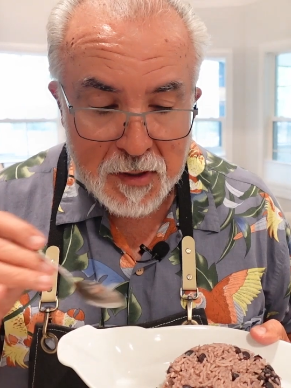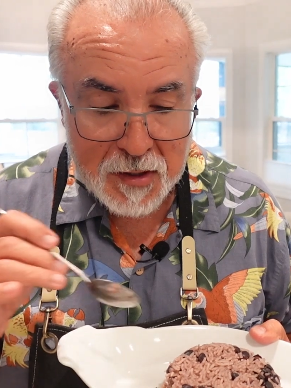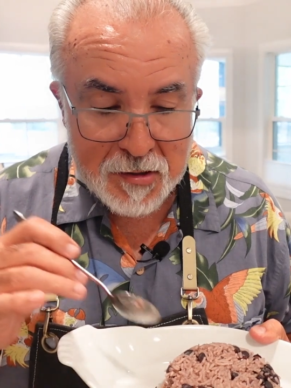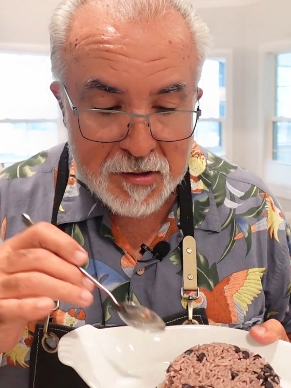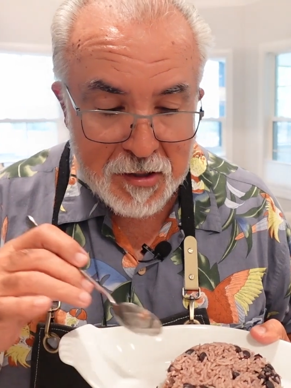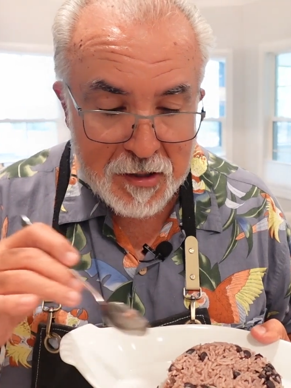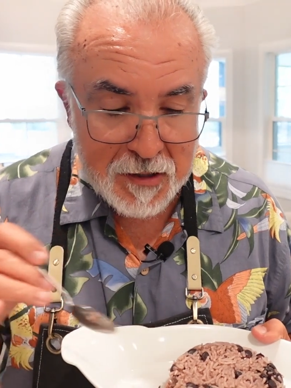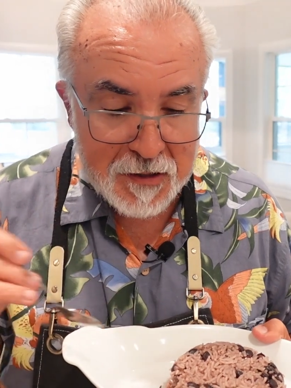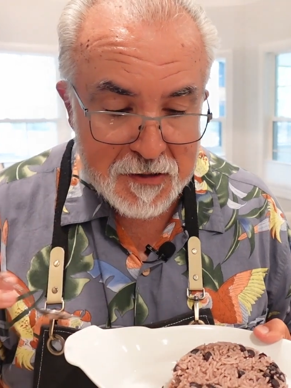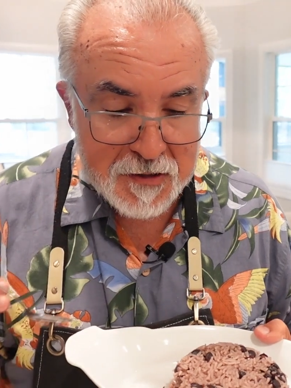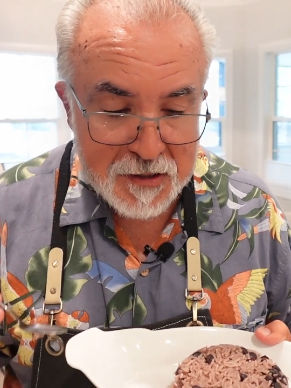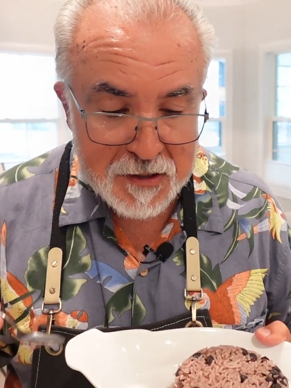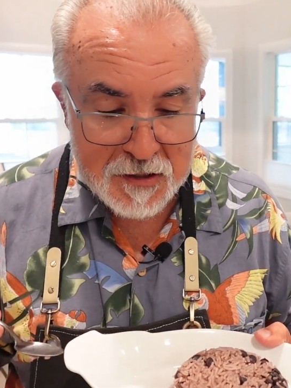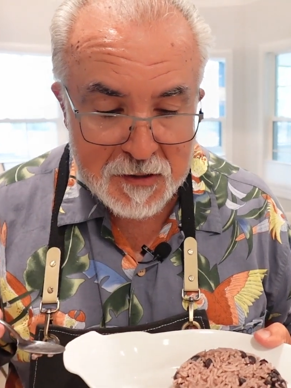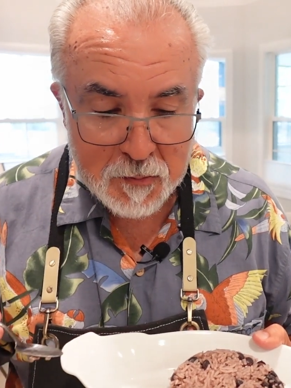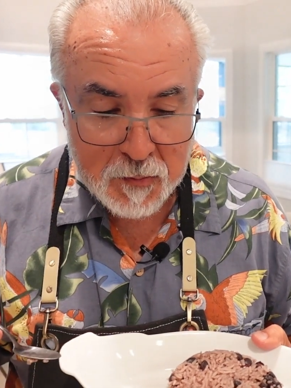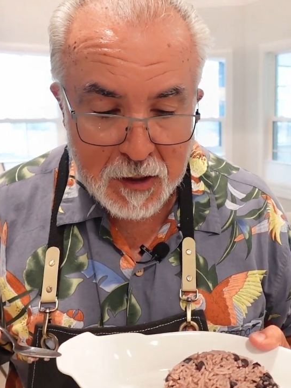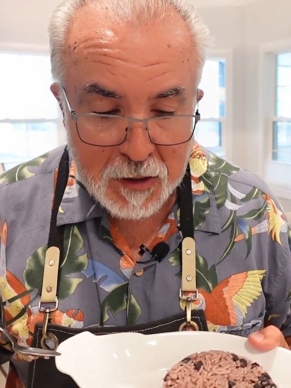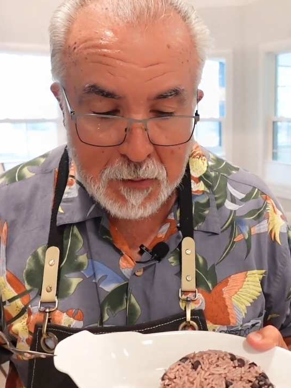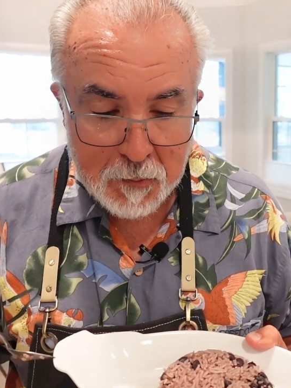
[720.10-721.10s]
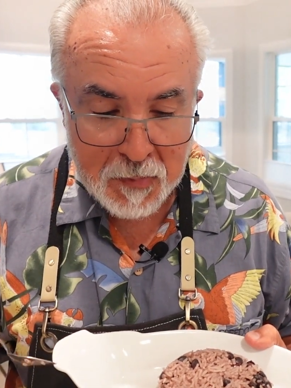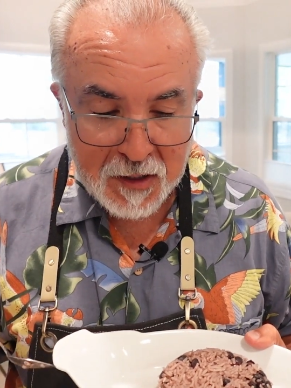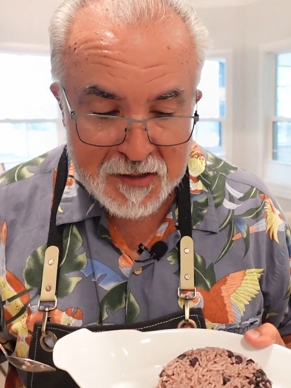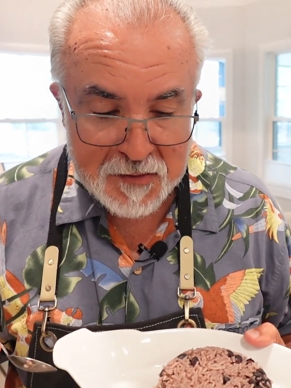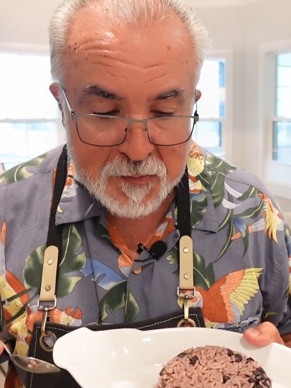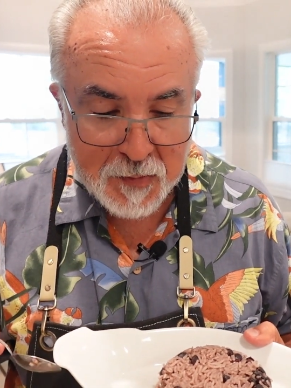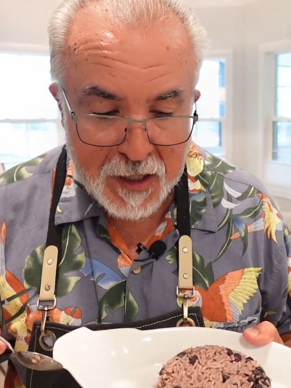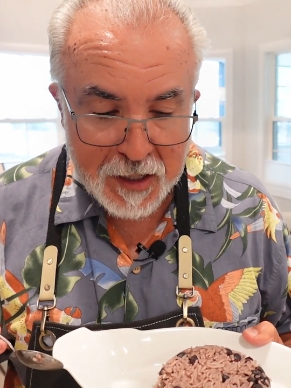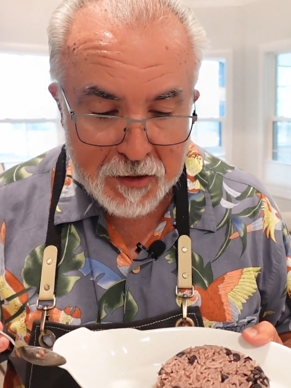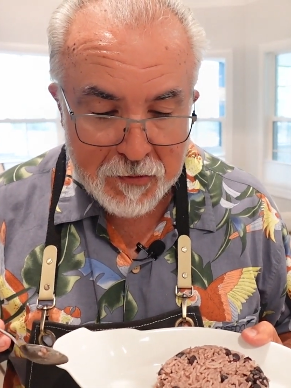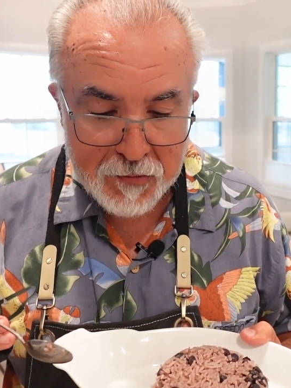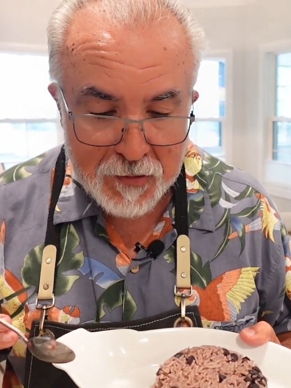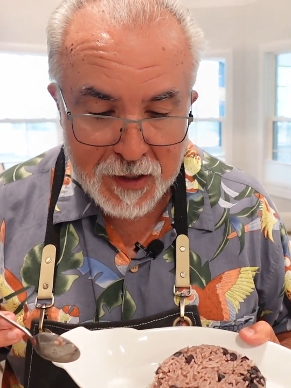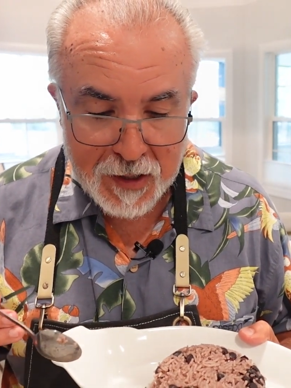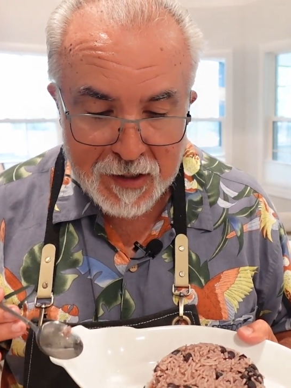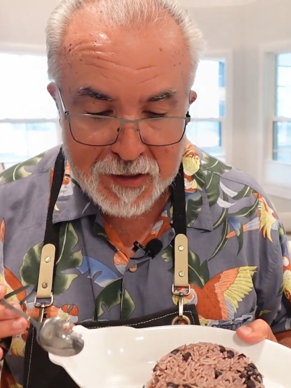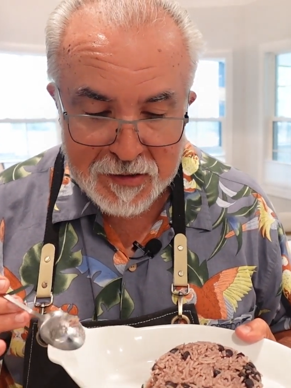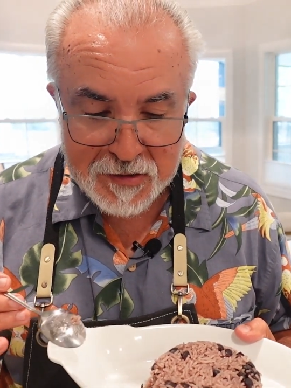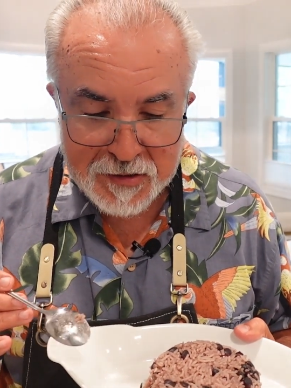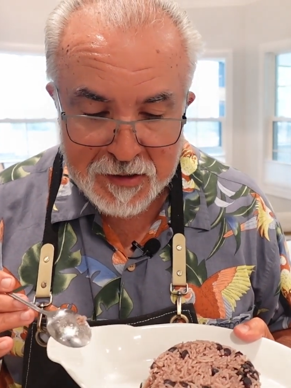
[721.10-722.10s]
but this is Basmati
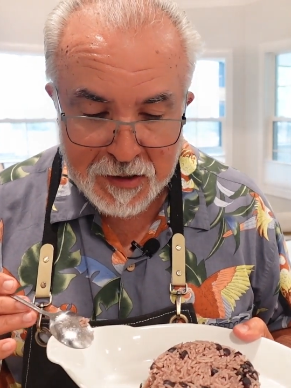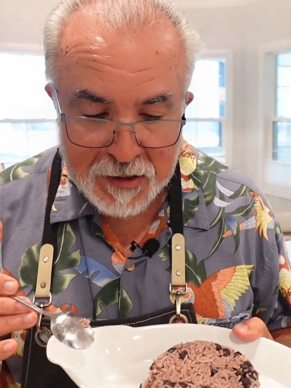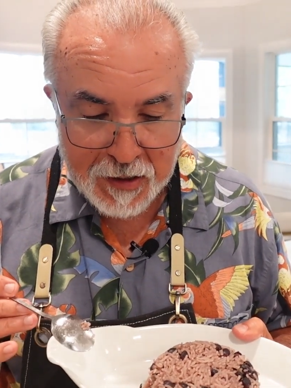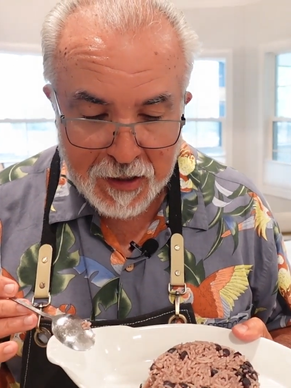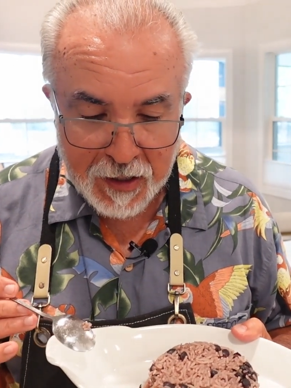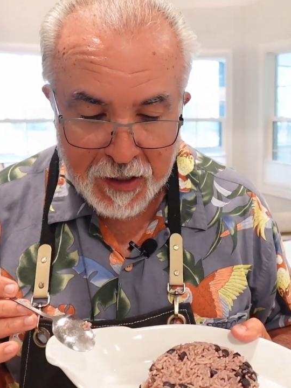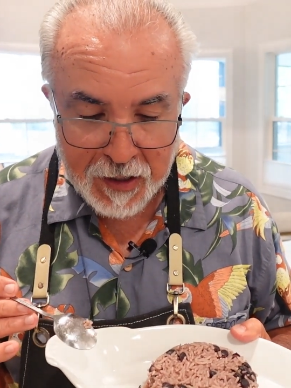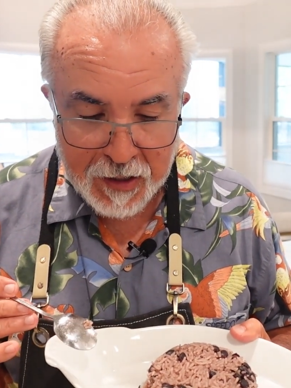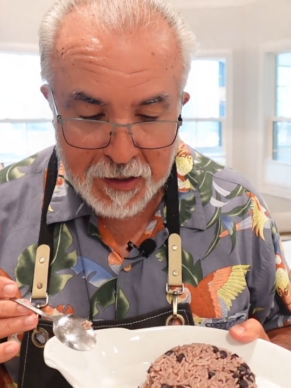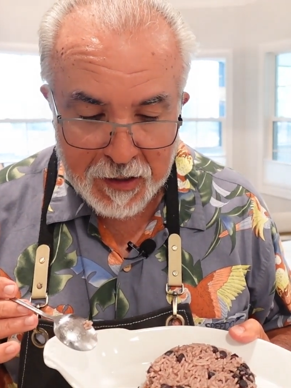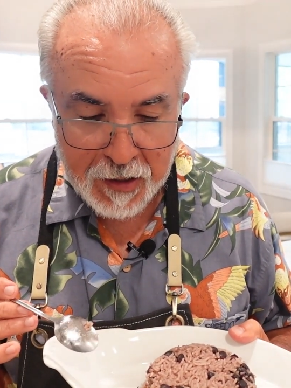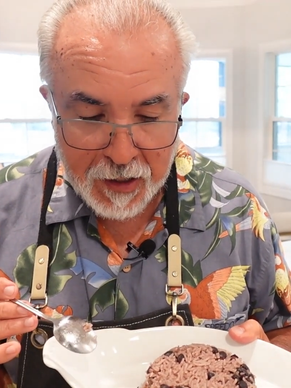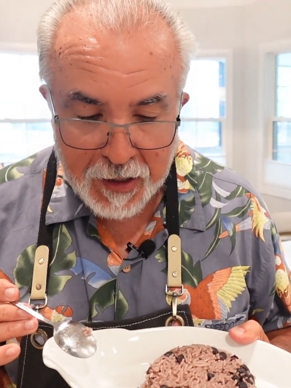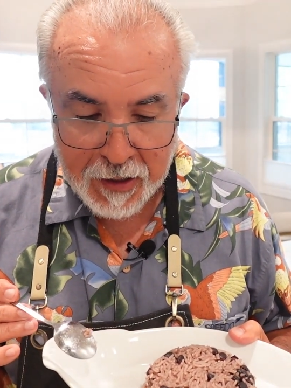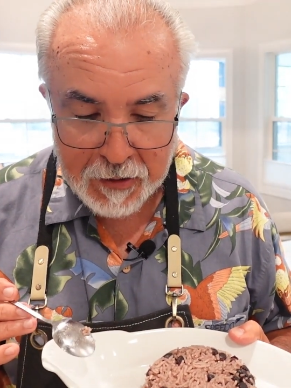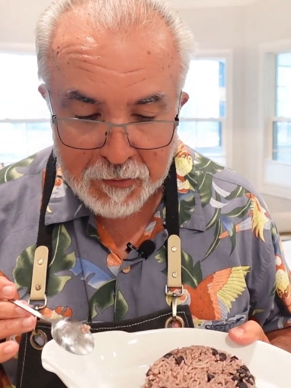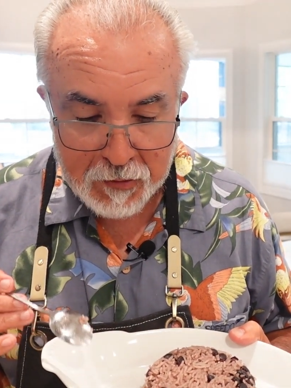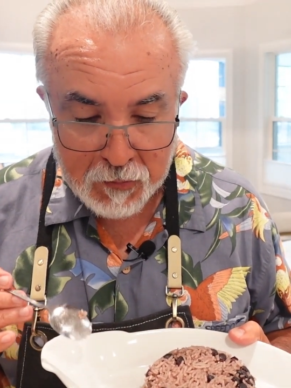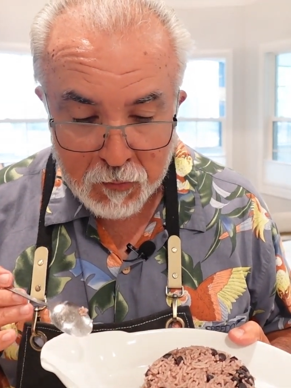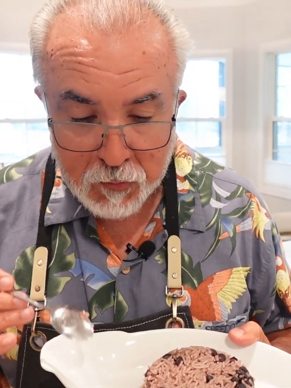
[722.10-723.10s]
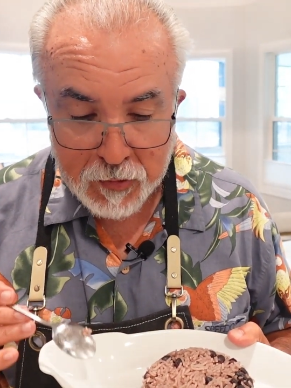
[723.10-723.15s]
rice and I